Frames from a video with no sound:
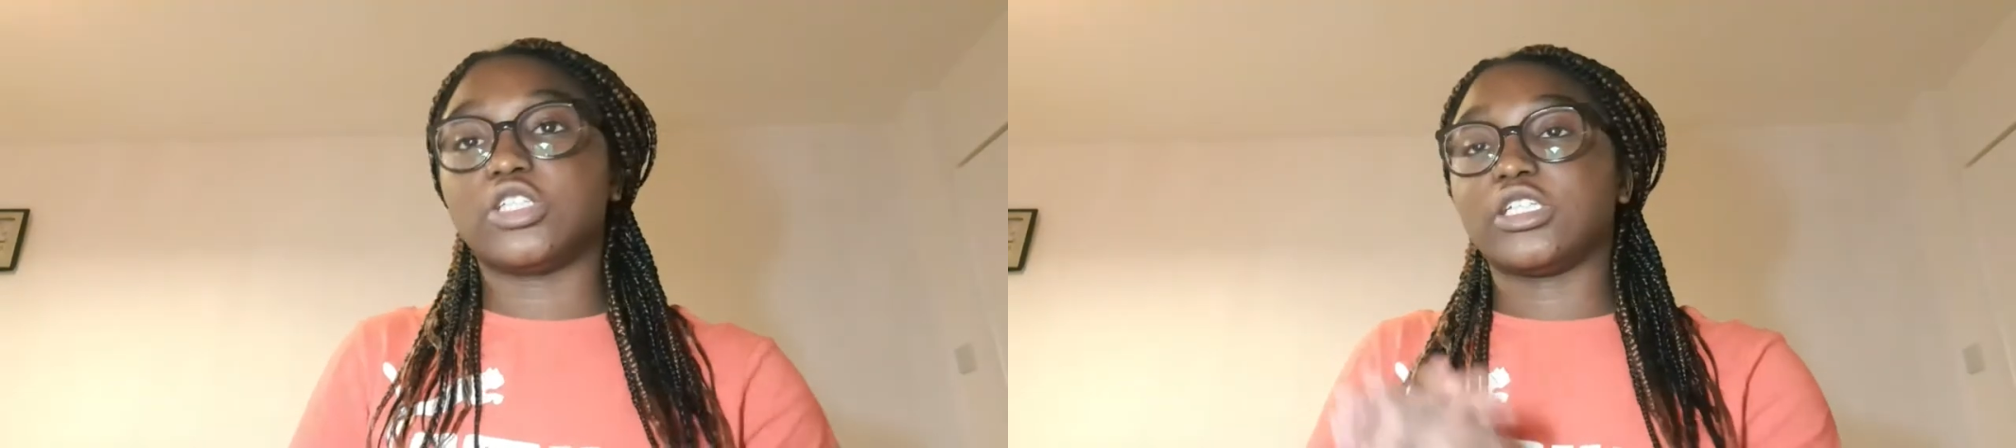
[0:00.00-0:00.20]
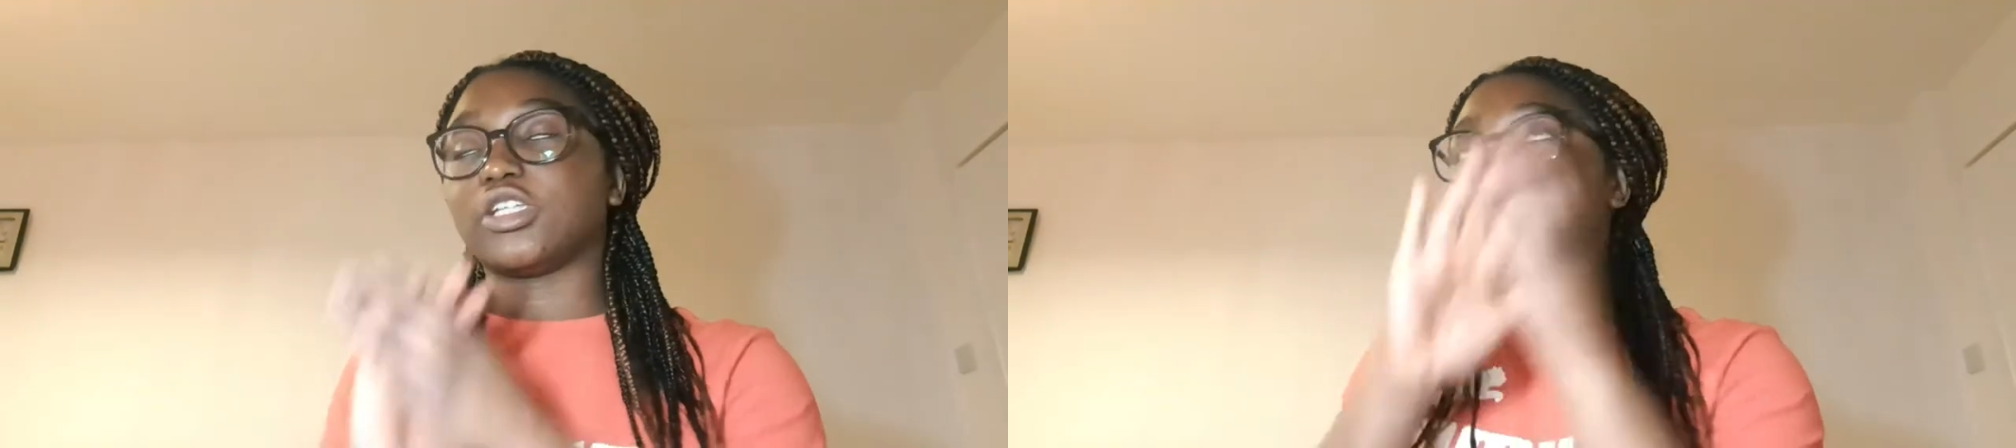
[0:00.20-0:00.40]

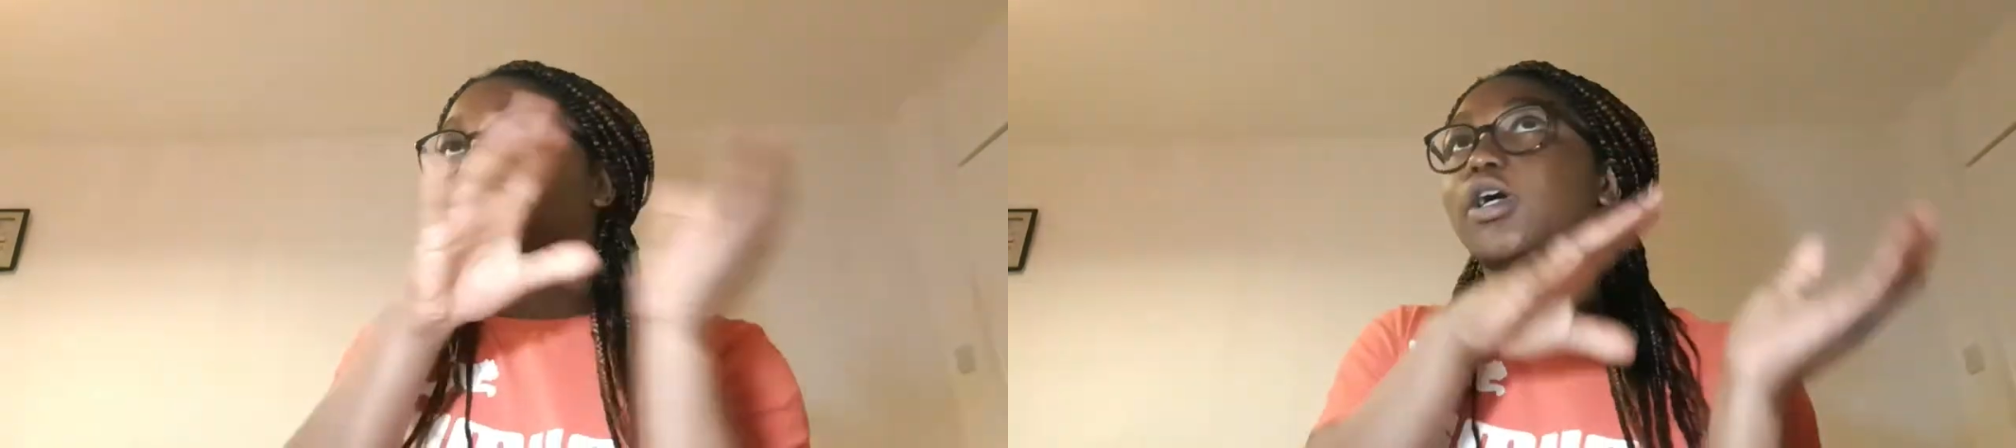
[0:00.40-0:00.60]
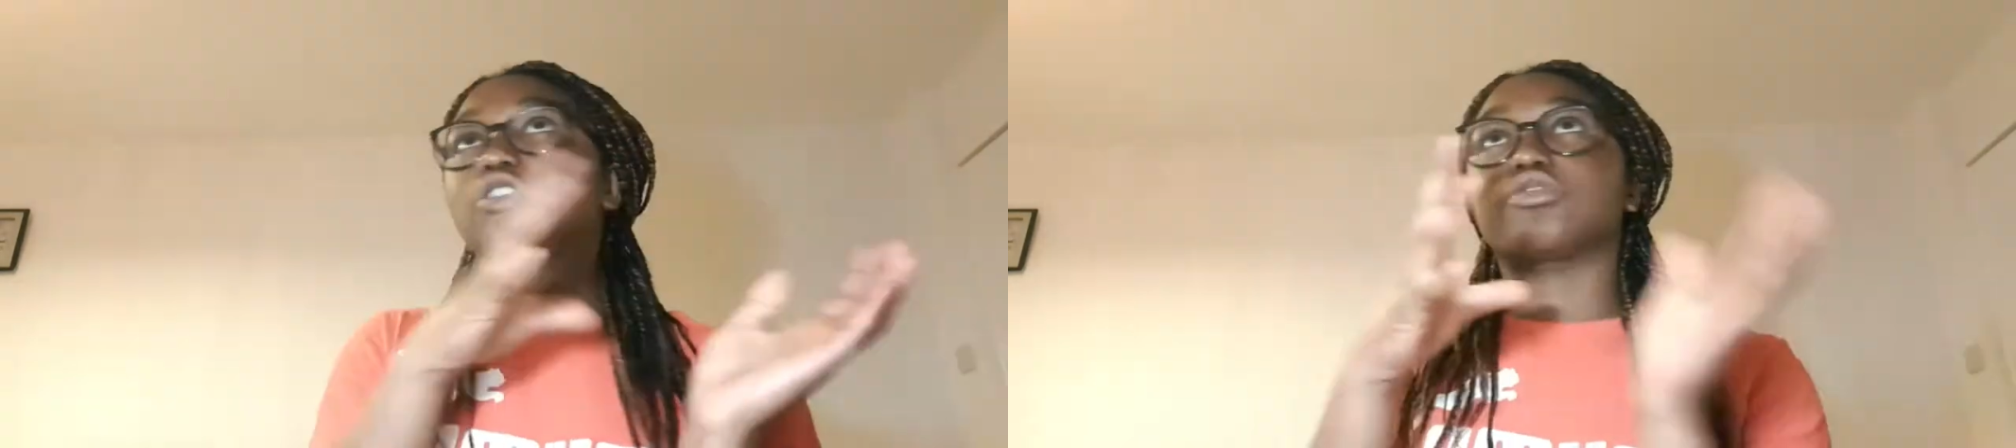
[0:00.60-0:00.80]
in different
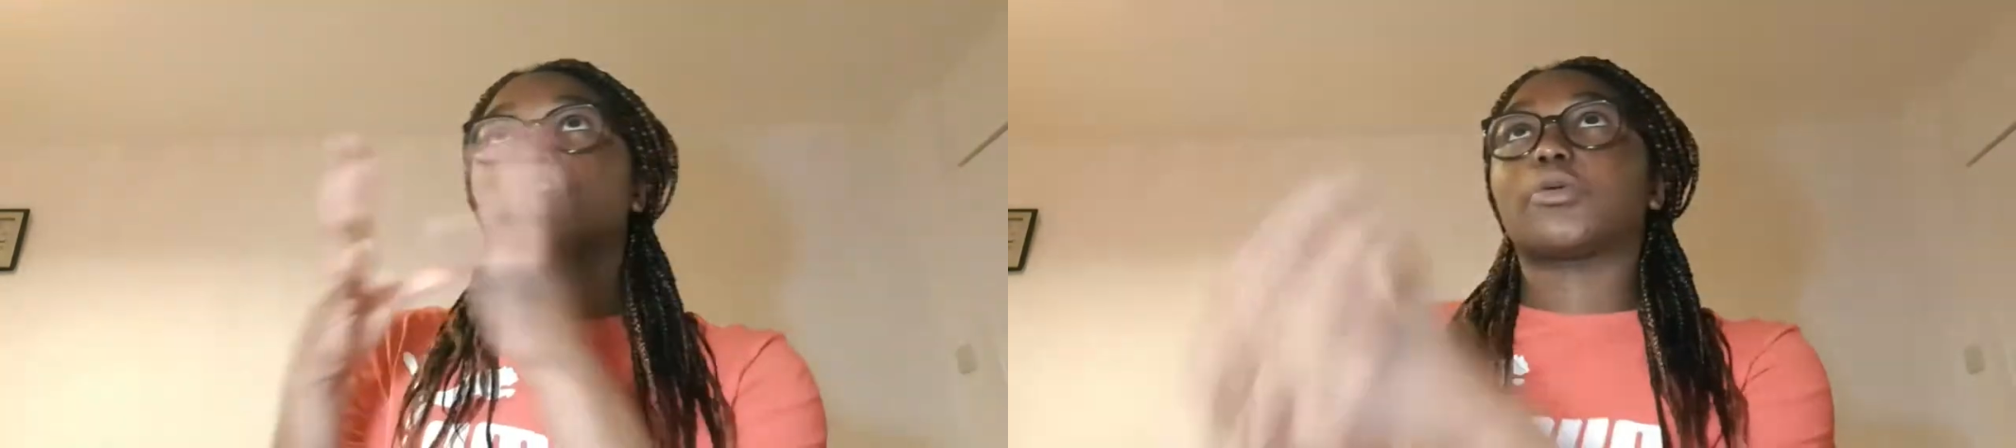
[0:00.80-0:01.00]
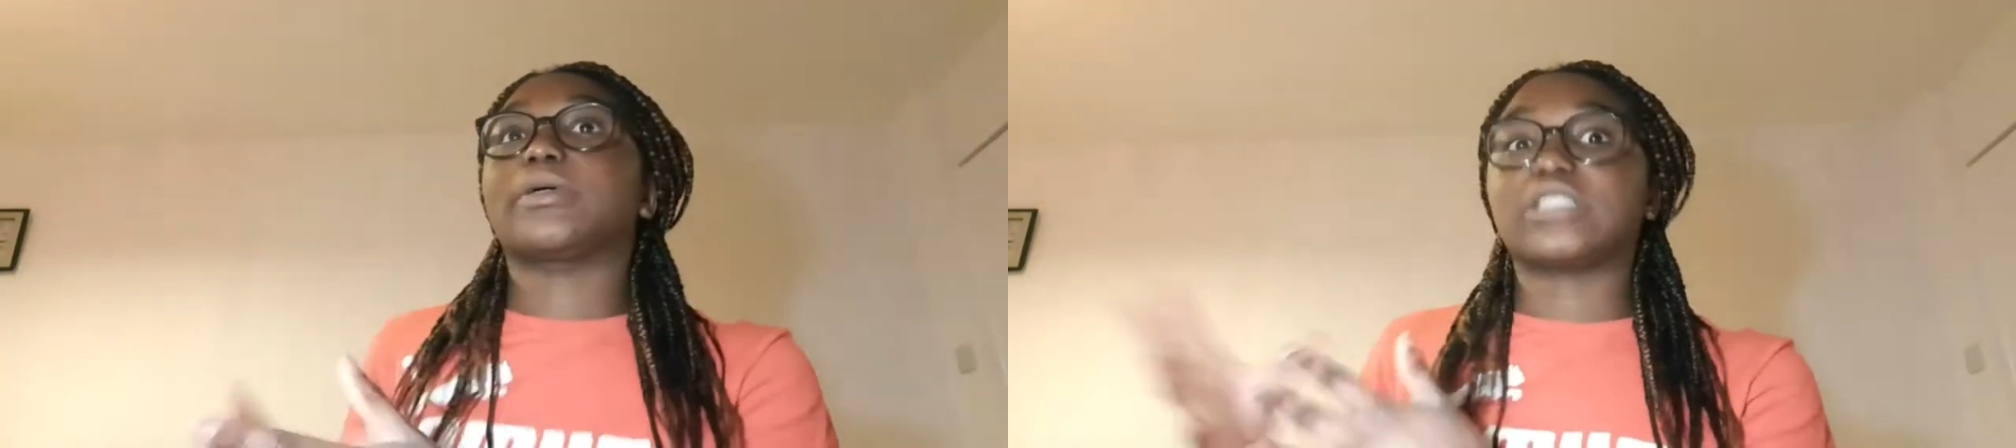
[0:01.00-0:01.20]
parts of
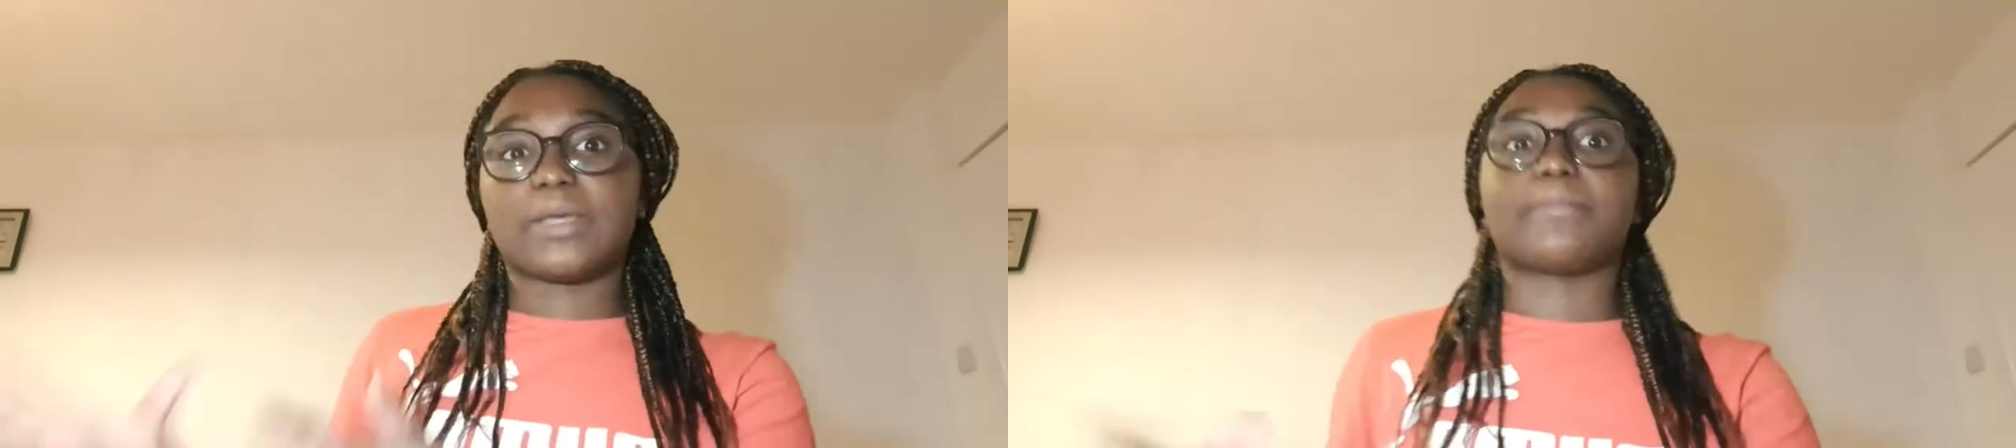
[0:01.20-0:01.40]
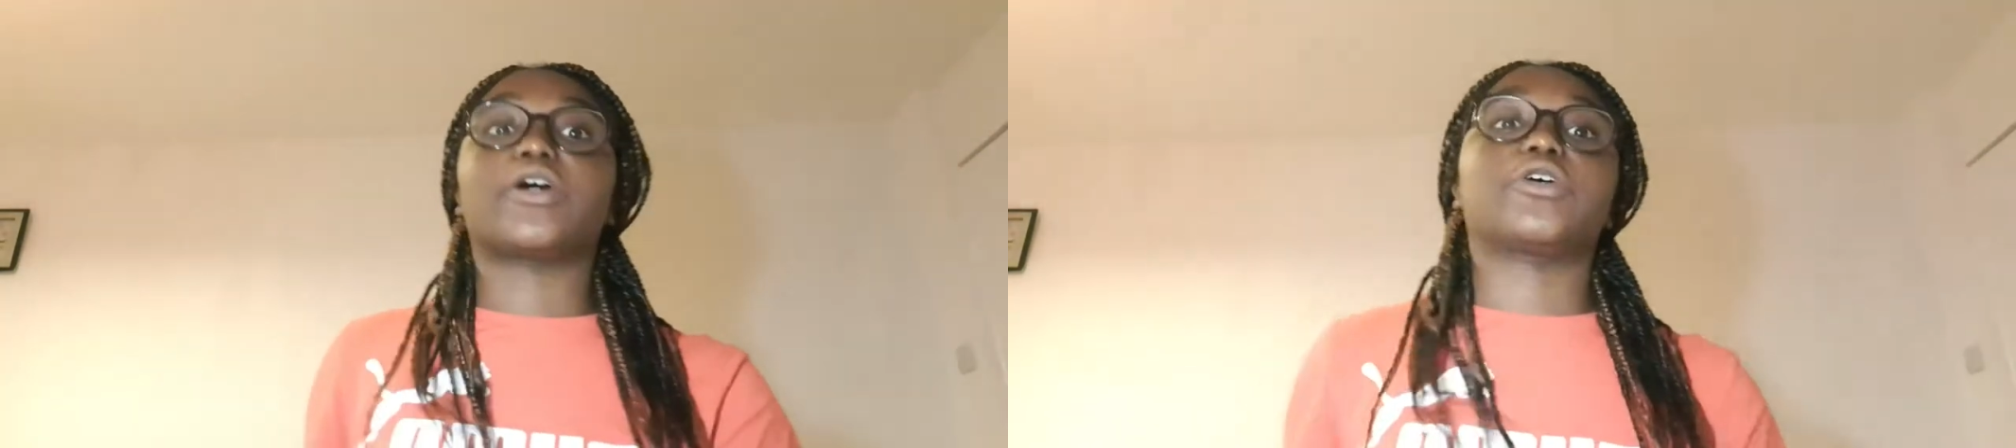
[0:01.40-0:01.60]
topics
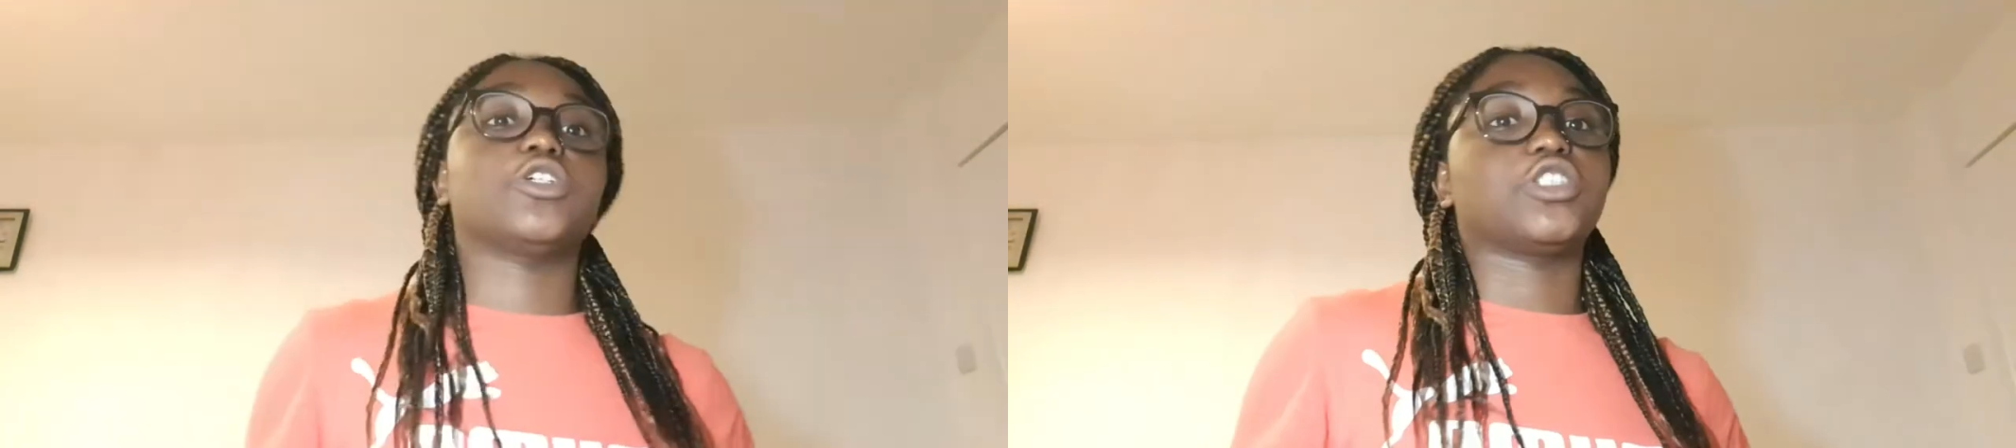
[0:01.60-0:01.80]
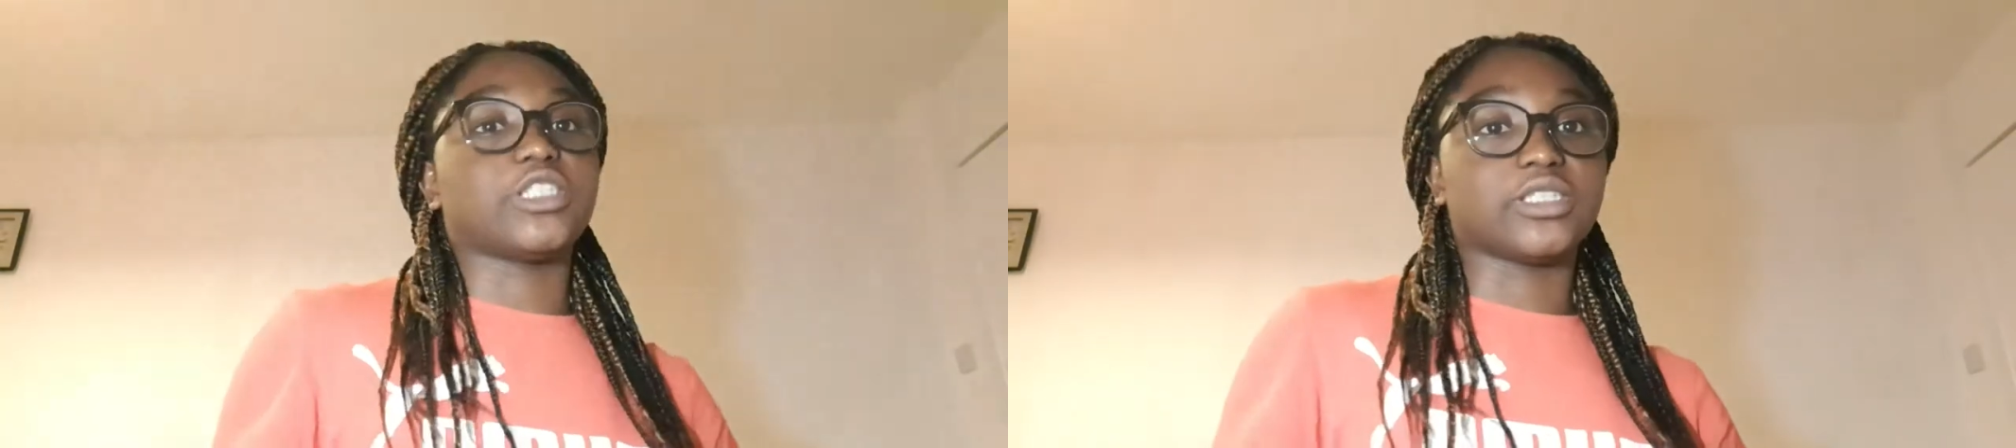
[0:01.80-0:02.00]
in
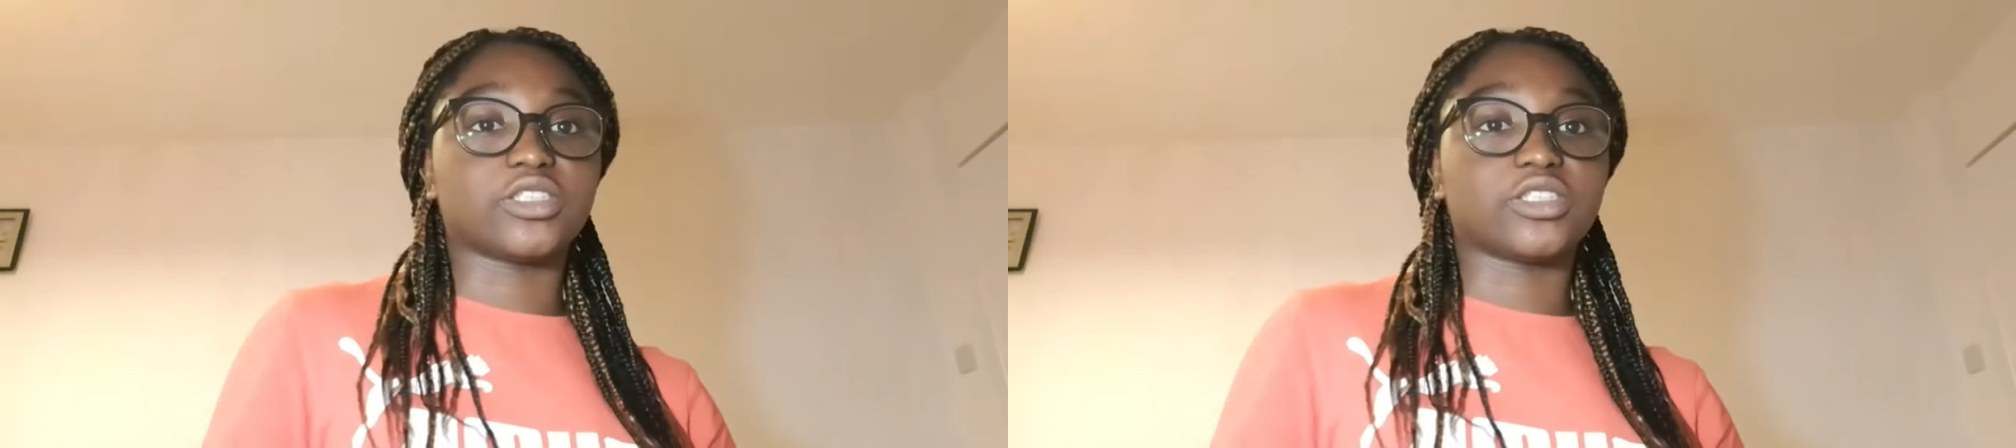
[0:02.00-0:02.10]
biology.